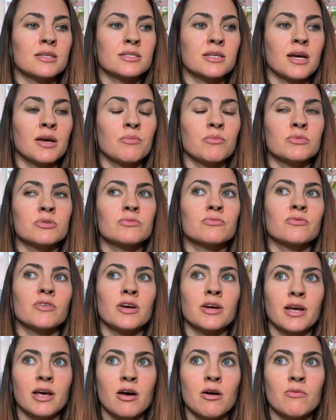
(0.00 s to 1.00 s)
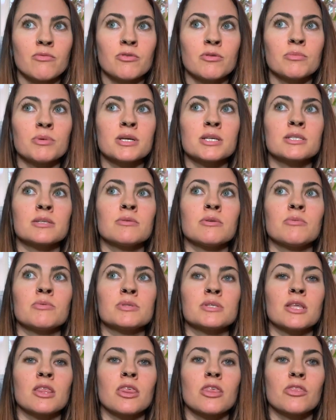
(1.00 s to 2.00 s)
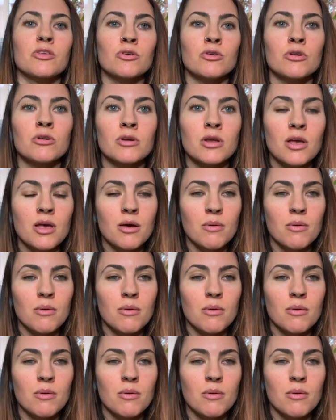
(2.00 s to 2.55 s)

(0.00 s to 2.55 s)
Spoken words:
time was very helpful because it was a third